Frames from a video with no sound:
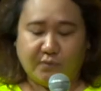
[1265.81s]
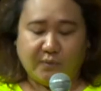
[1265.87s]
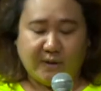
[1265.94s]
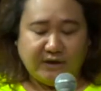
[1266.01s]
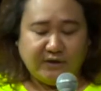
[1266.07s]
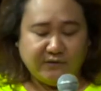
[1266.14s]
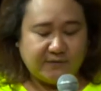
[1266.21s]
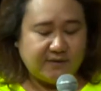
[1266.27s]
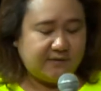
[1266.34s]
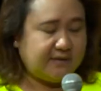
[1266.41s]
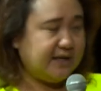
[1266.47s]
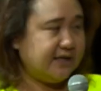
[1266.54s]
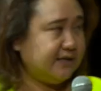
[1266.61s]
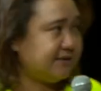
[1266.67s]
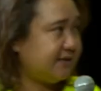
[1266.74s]
So one
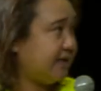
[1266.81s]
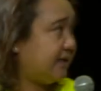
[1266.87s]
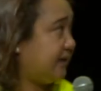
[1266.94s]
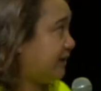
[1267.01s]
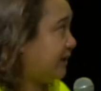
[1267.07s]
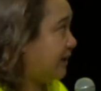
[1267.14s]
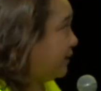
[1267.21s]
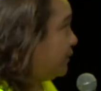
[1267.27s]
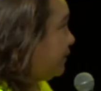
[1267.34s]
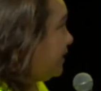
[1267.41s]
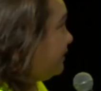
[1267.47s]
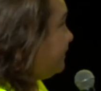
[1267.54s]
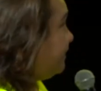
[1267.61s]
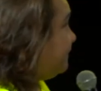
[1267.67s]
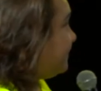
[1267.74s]
of the things that
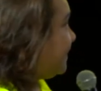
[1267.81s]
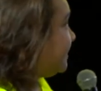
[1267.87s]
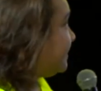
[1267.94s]
we've